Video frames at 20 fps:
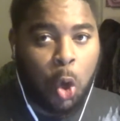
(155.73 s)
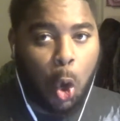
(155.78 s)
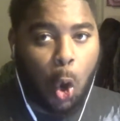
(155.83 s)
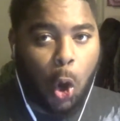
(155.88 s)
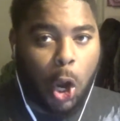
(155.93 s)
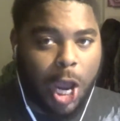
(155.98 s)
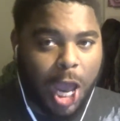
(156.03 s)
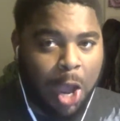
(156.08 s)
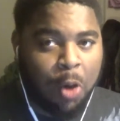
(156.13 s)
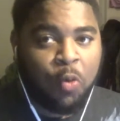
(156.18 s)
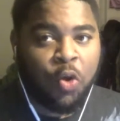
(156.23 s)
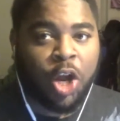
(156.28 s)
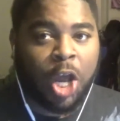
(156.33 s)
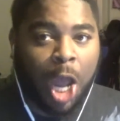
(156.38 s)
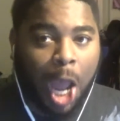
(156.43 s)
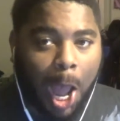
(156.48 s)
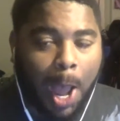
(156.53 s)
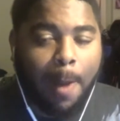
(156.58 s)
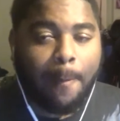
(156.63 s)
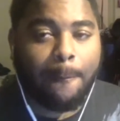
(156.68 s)
Okay, we
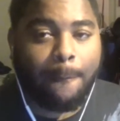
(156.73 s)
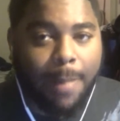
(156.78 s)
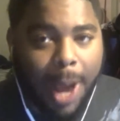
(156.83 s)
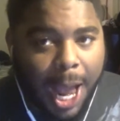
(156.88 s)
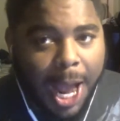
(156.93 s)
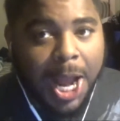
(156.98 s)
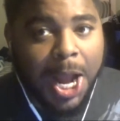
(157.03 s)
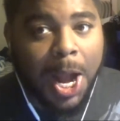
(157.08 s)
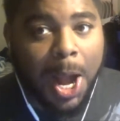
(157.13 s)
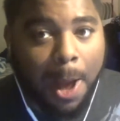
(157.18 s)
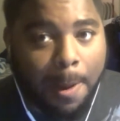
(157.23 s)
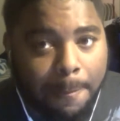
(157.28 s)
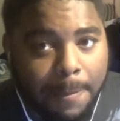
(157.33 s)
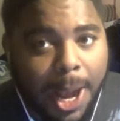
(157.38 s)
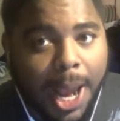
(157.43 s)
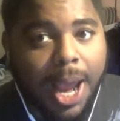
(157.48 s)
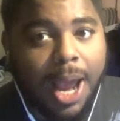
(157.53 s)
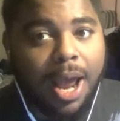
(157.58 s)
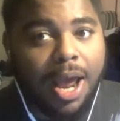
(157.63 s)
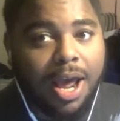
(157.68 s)
getting Mega
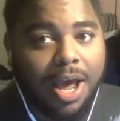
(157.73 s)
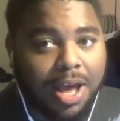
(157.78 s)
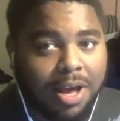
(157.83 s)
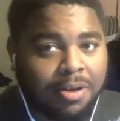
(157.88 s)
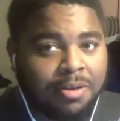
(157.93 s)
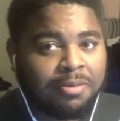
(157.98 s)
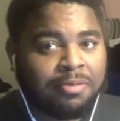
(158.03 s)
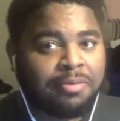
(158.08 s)
Man.